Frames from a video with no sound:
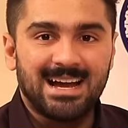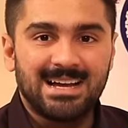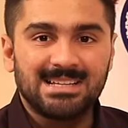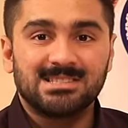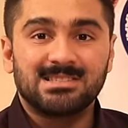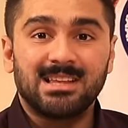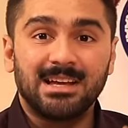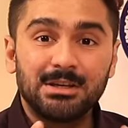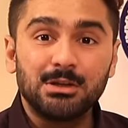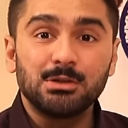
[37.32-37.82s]

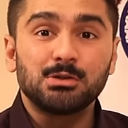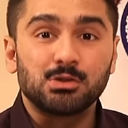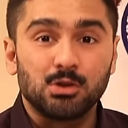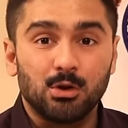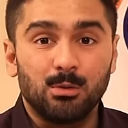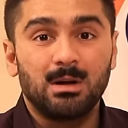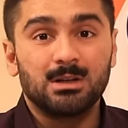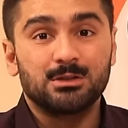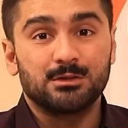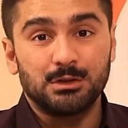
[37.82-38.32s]
guys, thank you
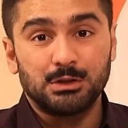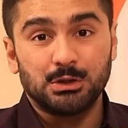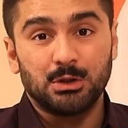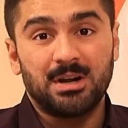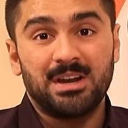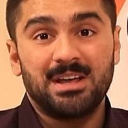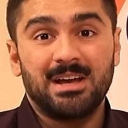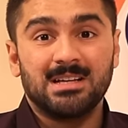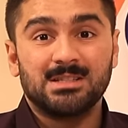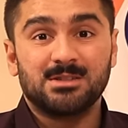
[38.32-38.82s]
so much for
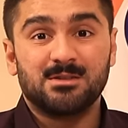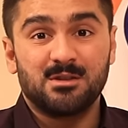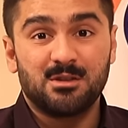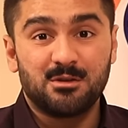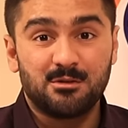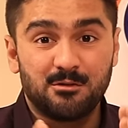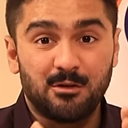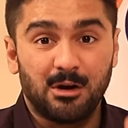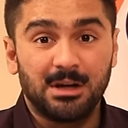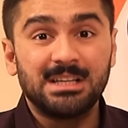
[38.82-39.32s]
joining us for
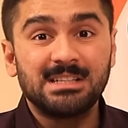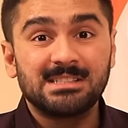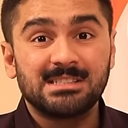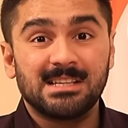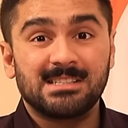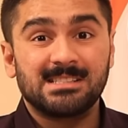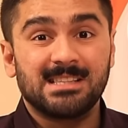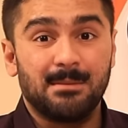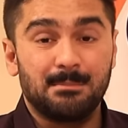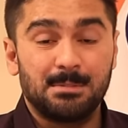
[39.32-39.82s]
the
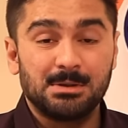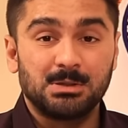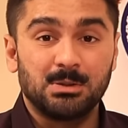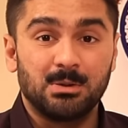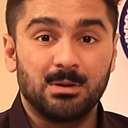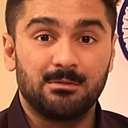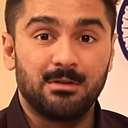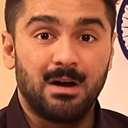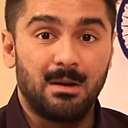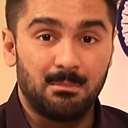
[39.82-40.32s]
46th
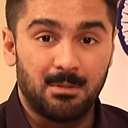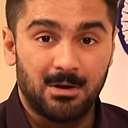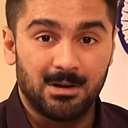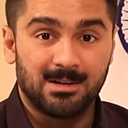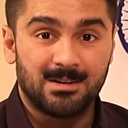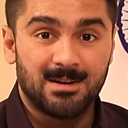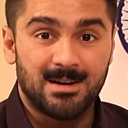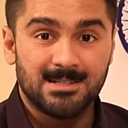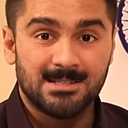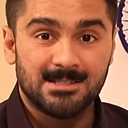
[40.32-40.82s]
episode of our
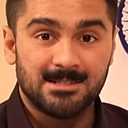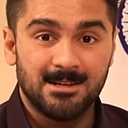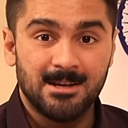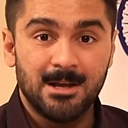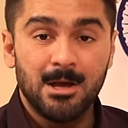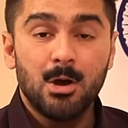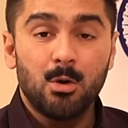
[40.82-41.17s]
podcast.